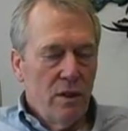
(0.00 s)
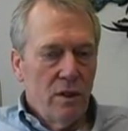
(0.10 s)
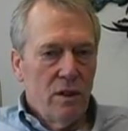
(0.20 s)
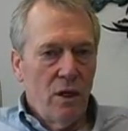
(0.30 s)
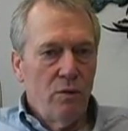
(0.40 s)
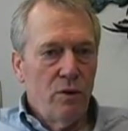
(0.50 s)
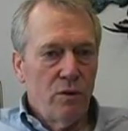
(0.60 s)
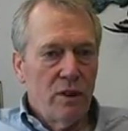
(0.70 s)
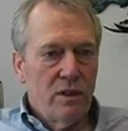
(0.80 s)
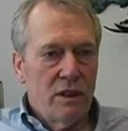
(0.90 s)
And now we know
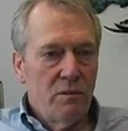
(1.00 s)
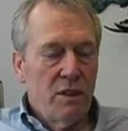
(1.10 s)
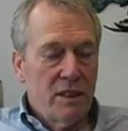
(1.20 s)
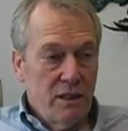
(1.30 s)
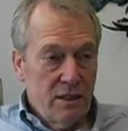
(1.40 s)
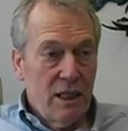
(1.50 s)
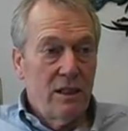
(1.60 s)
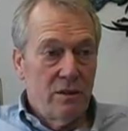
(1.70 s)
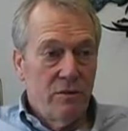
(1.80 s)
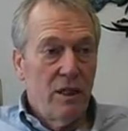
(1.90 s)
that similar
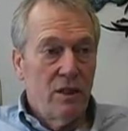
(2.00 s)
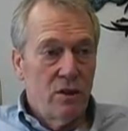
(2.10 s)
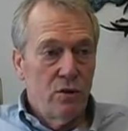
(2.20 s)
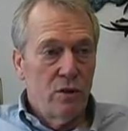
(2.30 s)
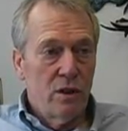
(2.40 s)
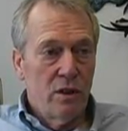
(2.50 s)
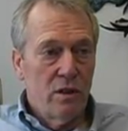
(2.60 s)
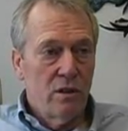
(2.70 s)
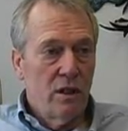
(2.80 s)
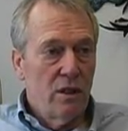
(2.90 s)
kinds of things do
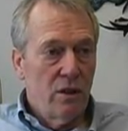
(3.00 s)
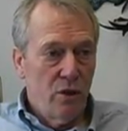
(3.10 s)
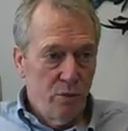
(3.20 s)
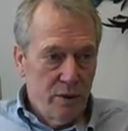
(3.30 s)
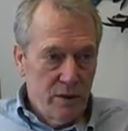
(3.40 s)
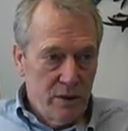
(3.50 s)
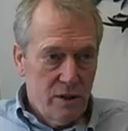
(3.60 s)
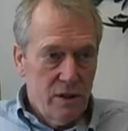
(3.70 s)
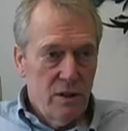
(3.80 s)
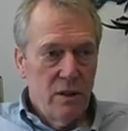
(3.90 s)
occur in humans.